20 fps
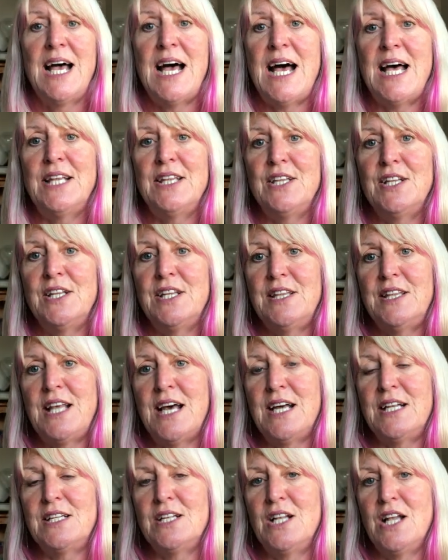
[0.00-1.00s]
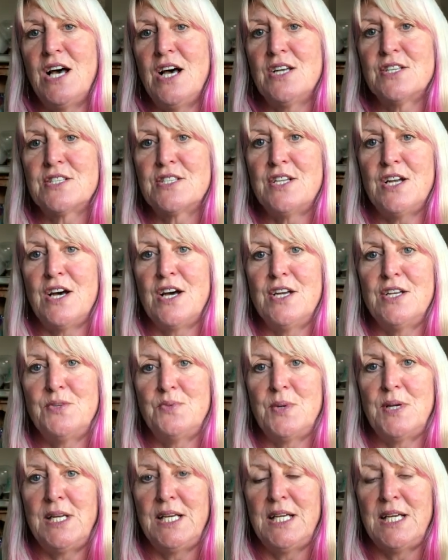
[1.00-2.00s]
and that, that last night
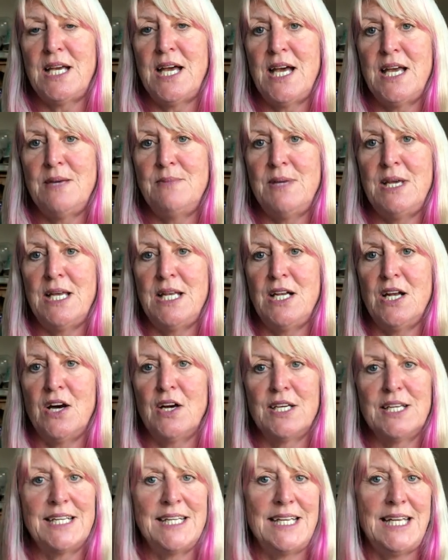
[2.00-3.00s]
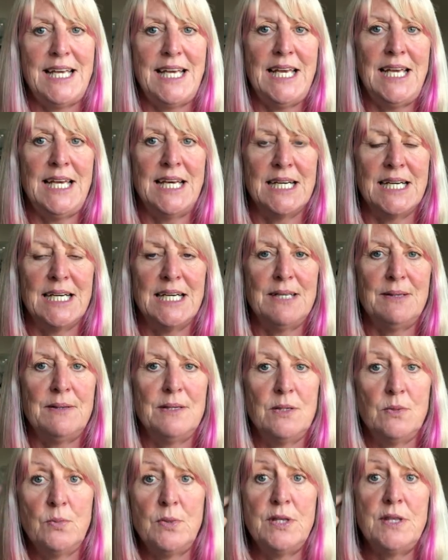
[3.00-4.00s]
when it came in, I could hear
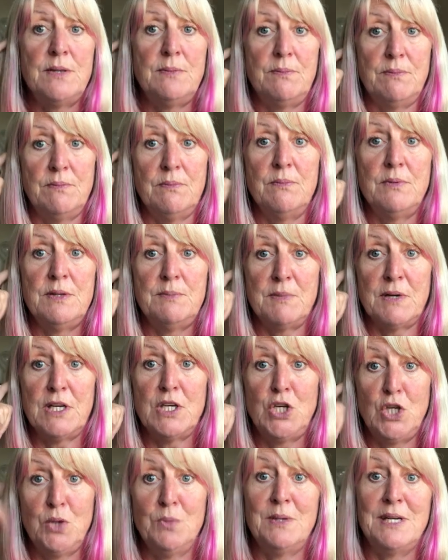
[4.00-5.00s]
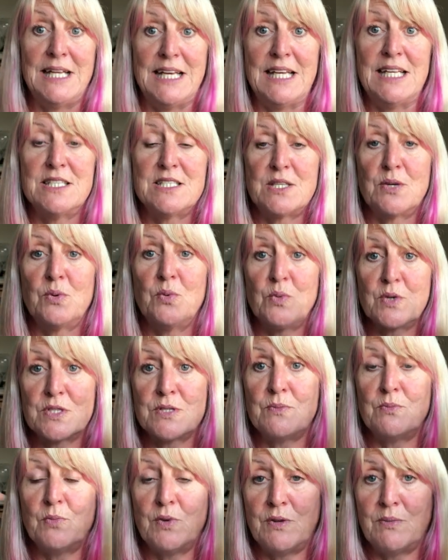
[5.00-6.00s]
with, with my human ears, so it
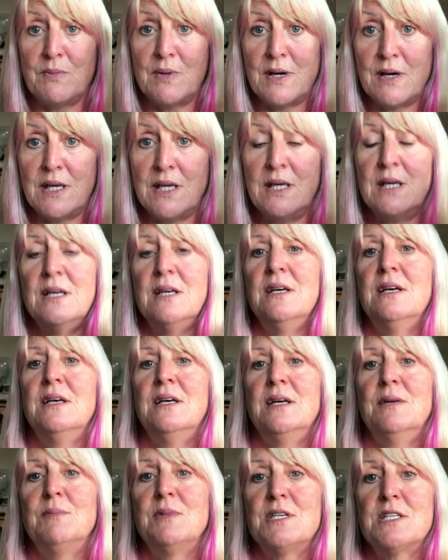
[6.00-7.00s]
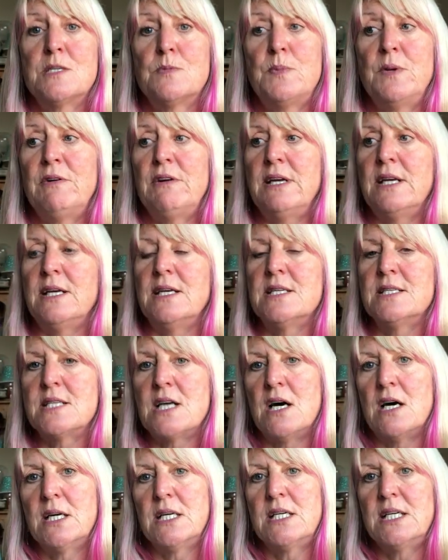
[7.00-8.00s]
wasn't with my, my spirit ears,
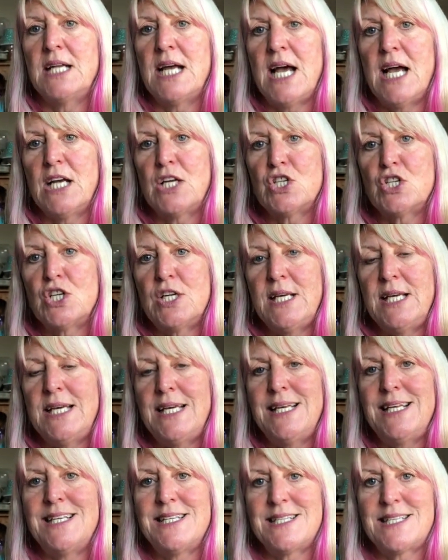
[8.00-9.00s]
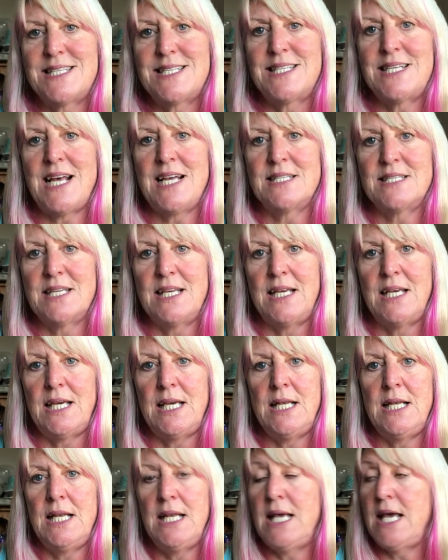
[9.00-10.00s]
I could actually hear static
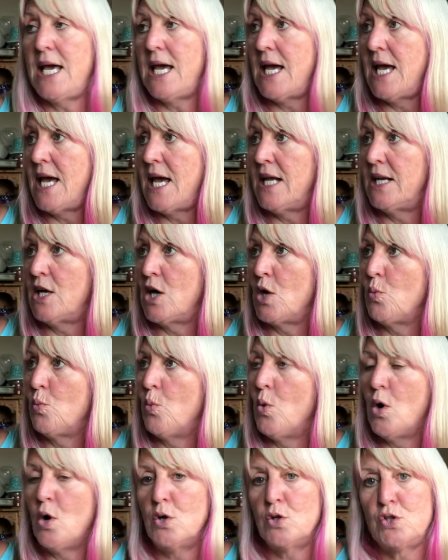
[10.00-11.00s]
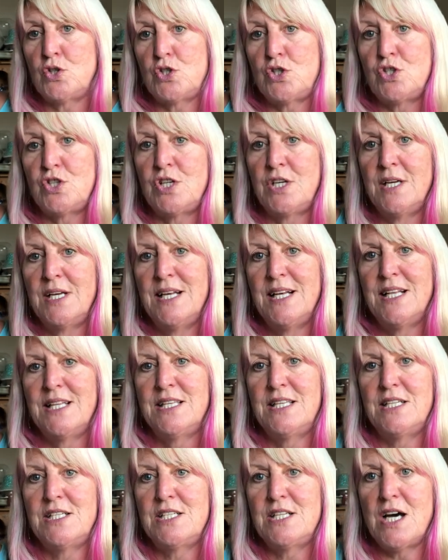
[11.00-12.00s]
in the air, and I watched
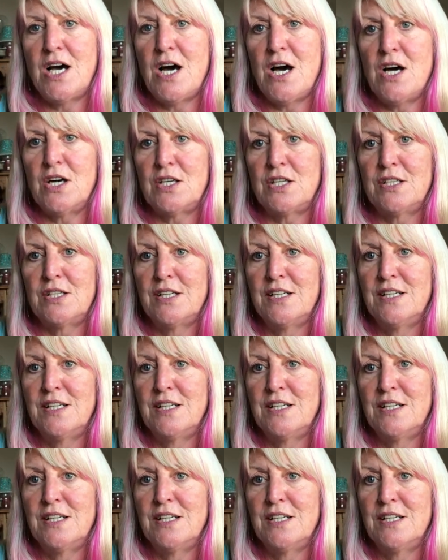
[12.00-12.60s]
the dark